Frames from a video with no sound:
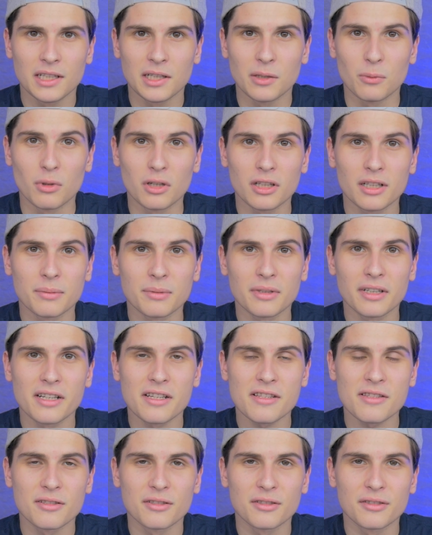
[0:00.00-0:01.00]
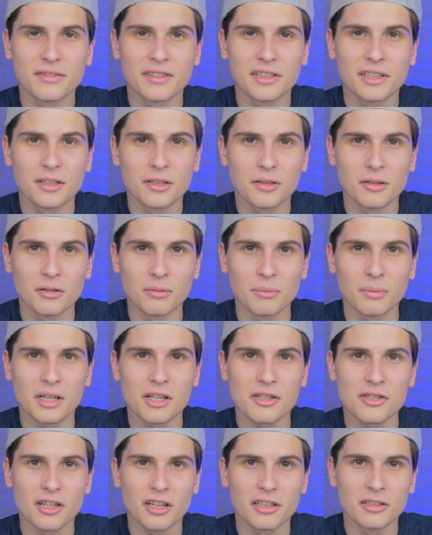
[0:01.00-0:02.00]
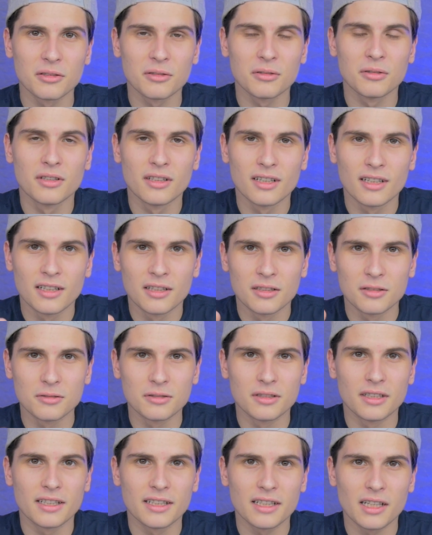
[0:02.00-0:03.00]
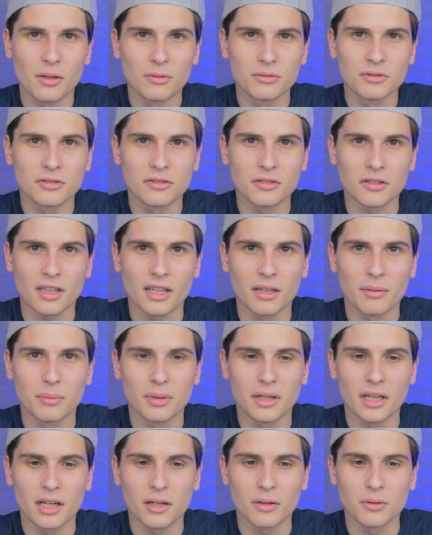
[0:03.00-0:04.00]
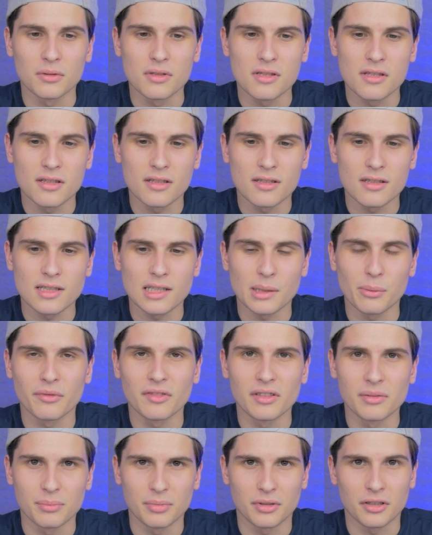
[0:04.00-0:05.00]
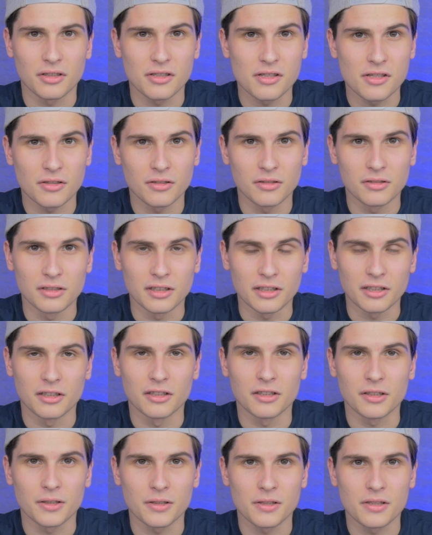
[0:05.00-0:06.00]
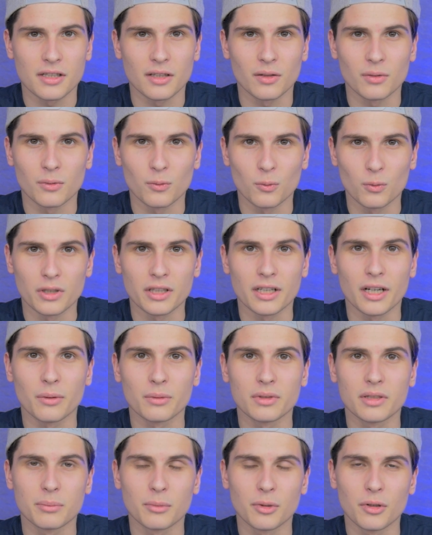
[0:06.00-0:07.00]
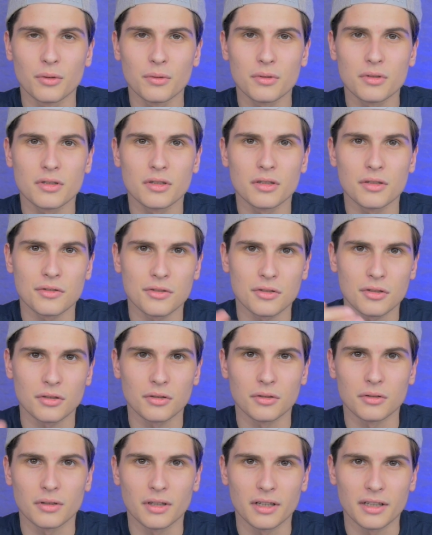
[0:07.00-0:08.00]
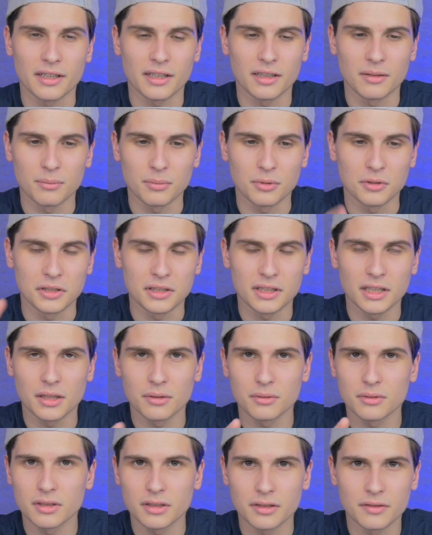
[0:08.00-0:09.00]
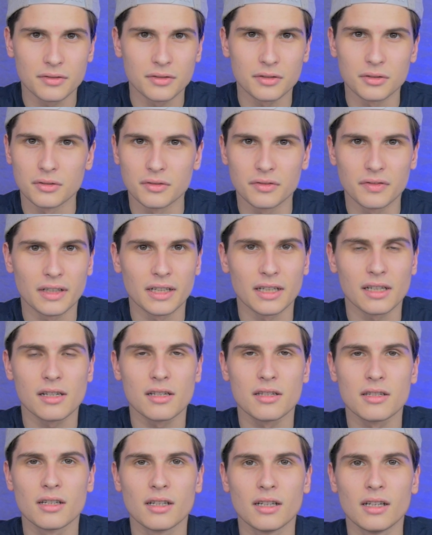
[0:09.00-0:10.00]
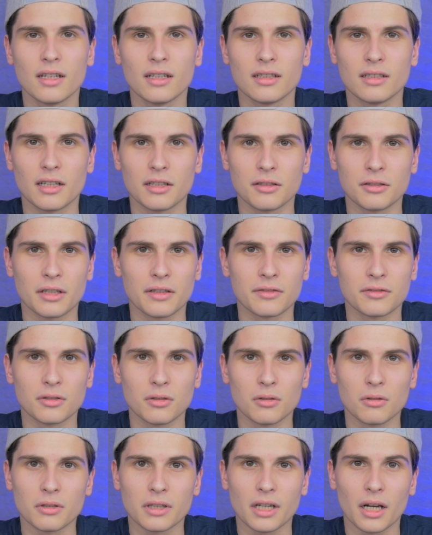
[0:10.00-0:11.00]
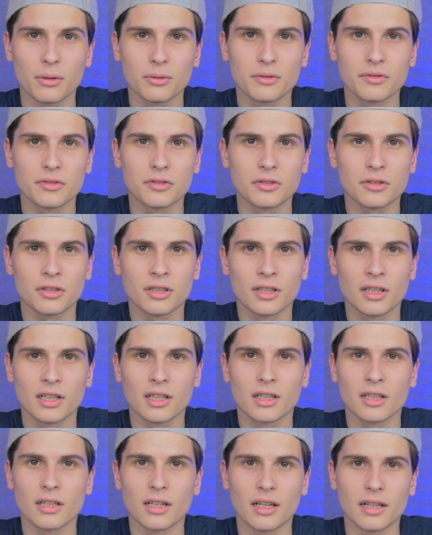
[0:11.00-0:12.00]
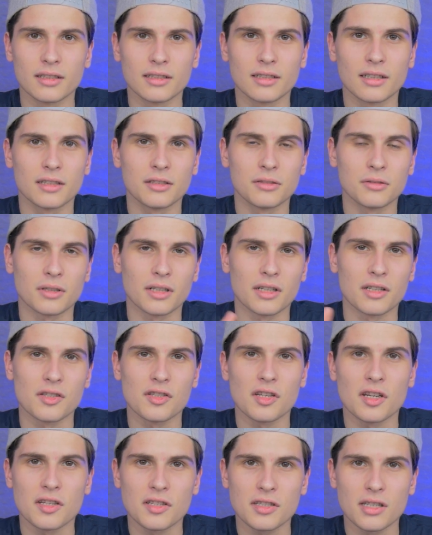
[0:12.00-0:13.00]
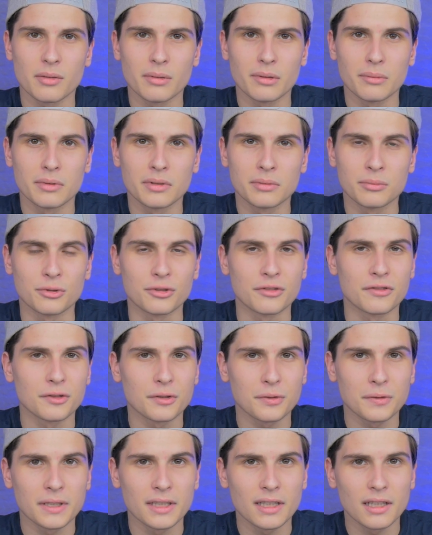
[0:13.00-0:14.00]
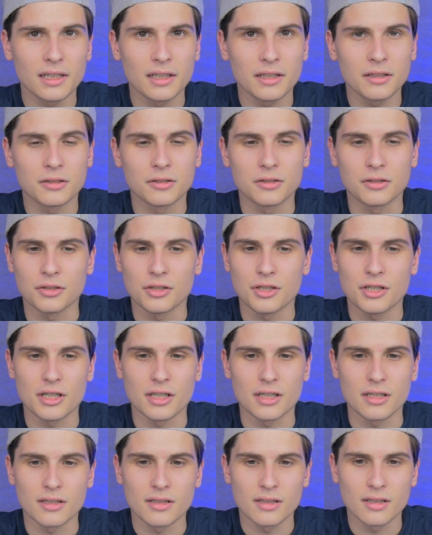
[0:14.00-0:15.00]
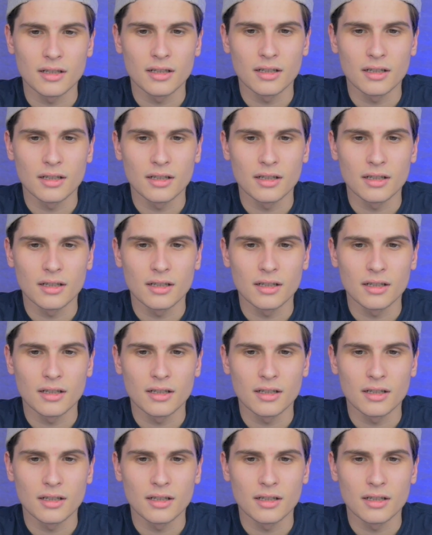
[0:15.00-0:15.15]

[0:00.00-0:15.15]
Welcome guys, another video on my channel. Today I want to talk about some of the parts on the cars that wear out the most, so I can point out a few things that you have to look out for, and then you can change them a bit more frequently or just